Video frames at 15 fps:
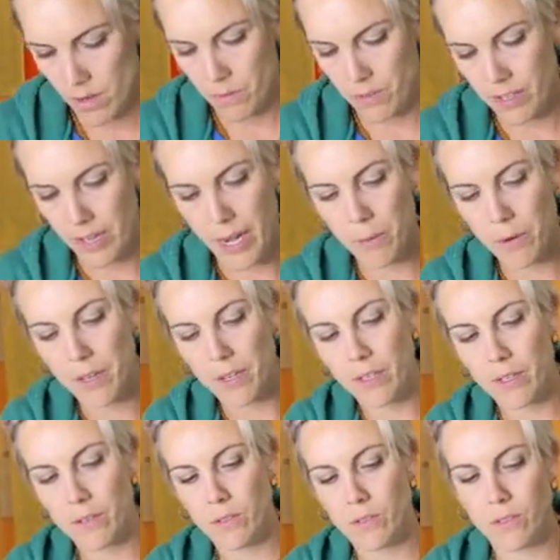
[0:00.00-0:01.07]
Today we're going to
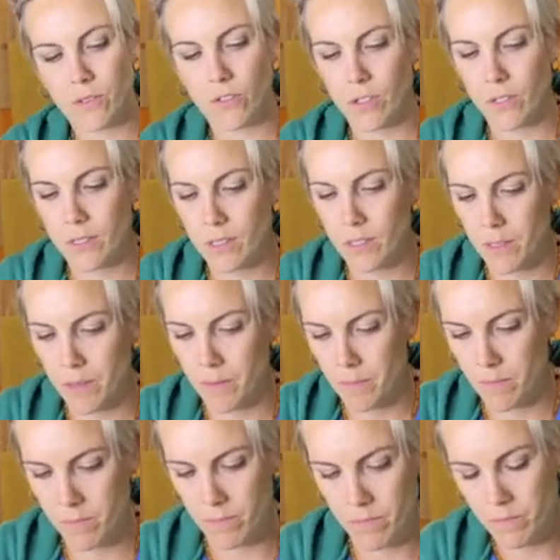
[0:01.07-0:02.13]
use just
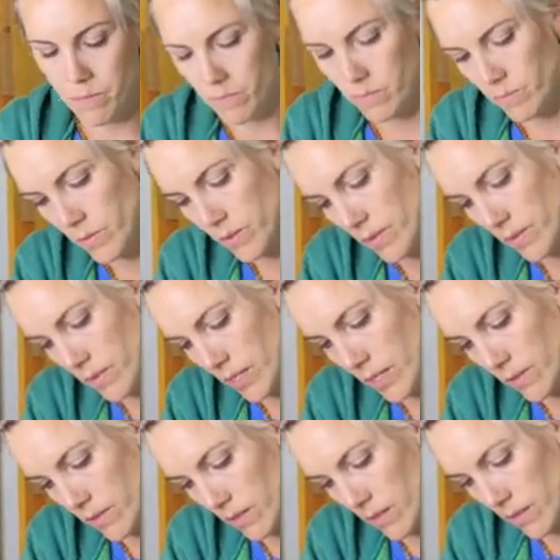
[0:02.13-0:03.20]
some sea
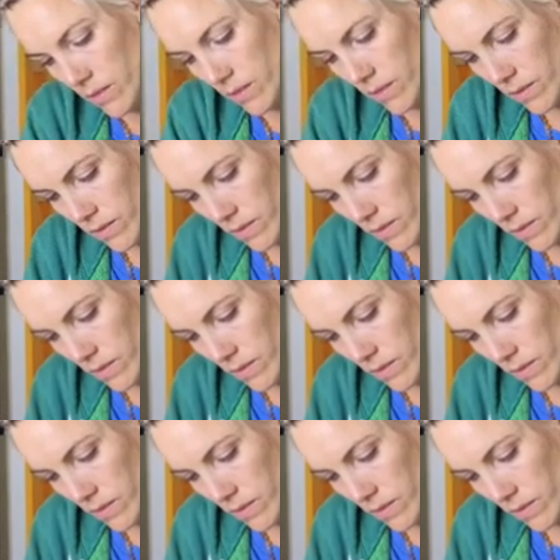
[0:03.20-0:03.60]
salt.